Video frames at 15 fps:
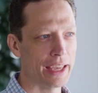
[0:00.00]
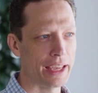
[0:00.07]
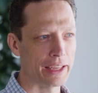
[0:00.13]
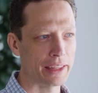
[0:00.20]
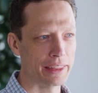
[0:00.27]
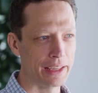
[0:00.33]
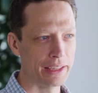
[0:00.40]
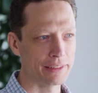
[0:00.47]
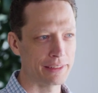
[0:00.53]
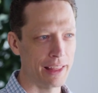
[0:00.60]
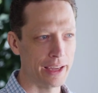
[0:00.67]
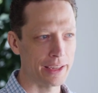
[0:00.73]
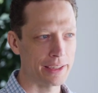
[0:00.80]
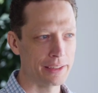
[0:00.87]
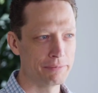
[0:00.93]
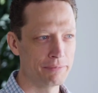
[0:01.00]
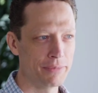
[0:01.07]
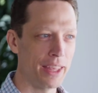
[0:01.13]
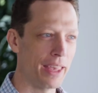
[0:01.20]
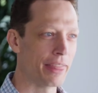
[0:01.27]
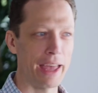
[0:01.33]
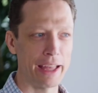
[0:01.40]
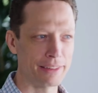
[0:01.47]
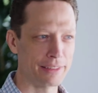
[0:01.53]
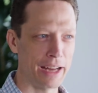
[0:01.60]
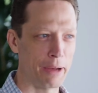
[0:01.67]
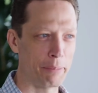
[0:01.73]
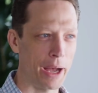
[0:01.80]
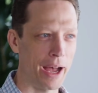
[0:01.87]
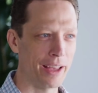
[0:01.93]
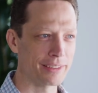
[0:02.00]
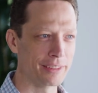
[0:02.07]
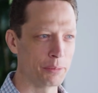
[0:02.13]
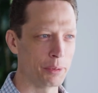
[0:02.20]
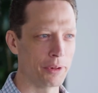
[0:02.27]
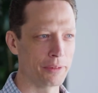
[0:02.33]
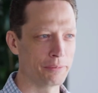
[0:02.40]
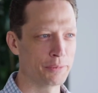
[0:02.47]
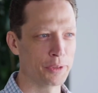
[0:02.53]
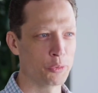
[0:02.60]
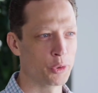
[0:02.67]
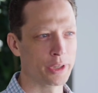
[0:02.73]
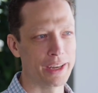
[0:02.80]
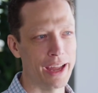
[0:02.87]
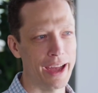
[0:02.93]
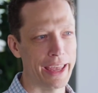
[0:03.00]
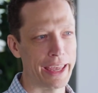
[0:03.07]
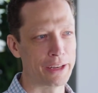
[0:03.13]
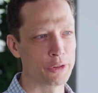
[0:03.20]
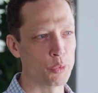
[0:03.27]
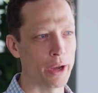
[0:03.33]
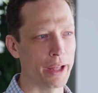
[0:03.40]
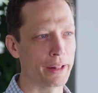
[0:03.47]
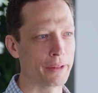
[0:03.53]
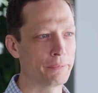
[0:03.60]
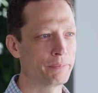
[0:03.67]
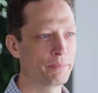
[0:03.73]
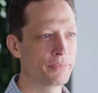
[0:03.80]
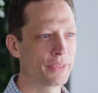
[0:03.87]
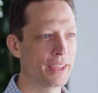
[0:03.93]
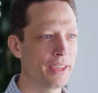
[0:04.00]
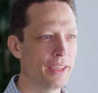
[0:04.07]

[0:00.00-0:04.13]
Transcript: that saying things like, "That's not possible," would not end well.